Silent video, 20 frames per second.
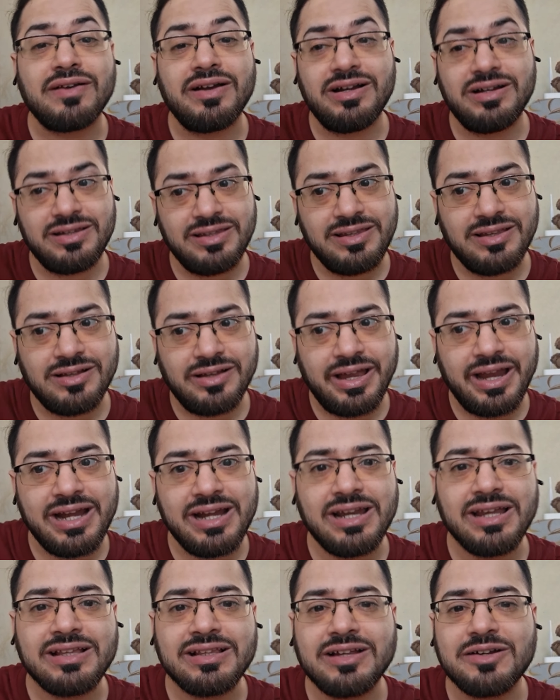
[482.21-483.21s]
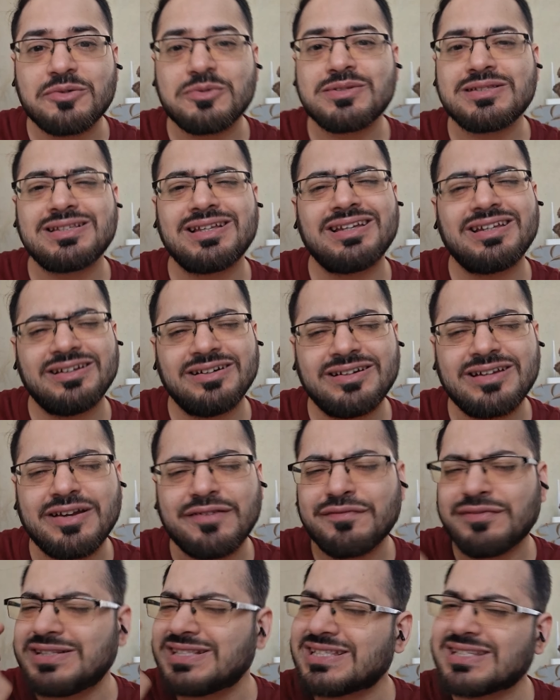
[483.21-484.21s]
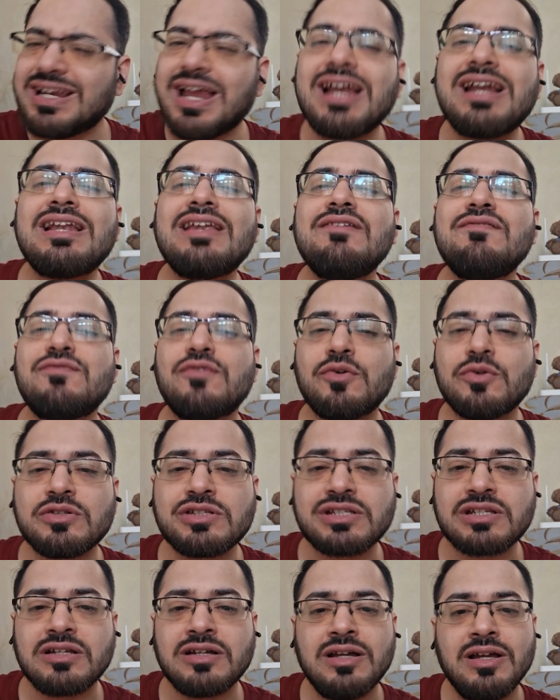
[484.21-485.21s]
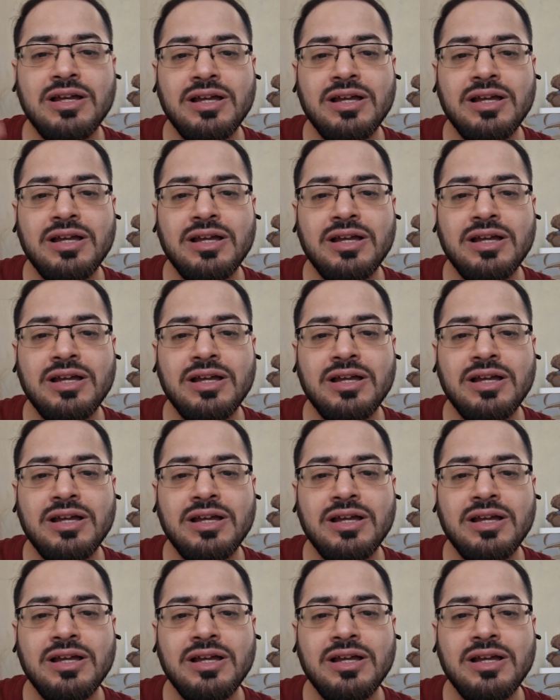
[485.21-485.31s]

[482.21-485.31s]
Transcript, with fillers: felt the ending that was there here it felt slightly forced